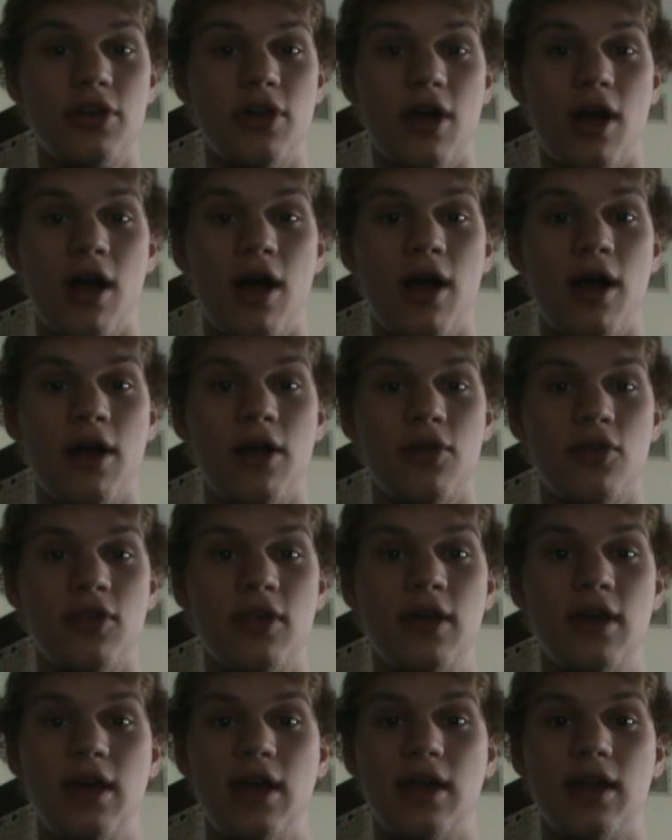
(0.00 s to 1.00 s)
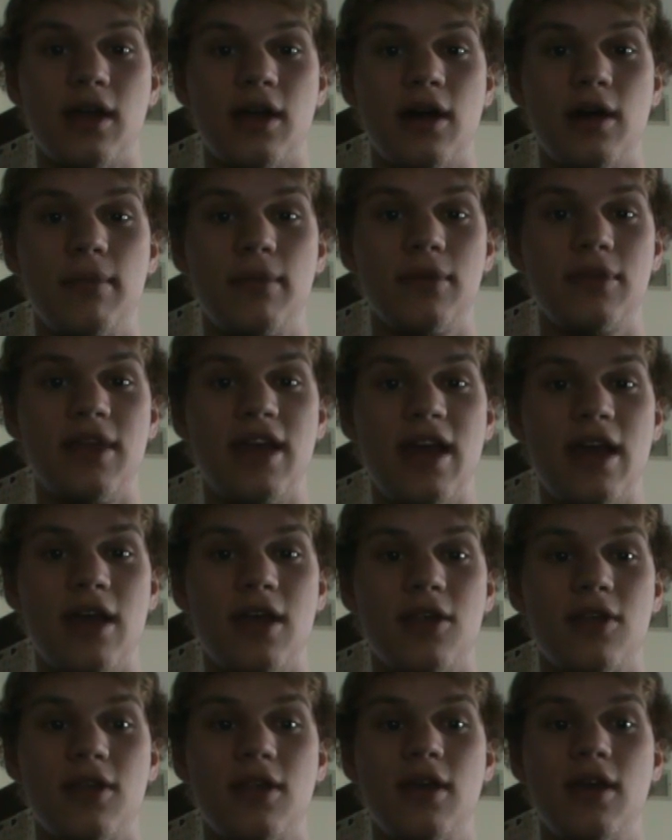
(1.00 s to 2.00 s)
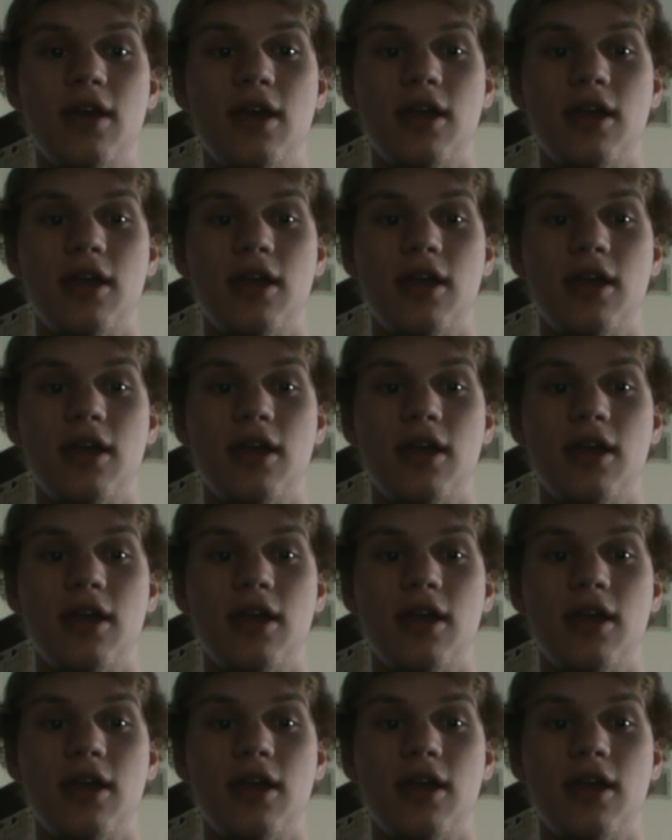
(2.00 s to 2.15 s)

your R's in a couple days.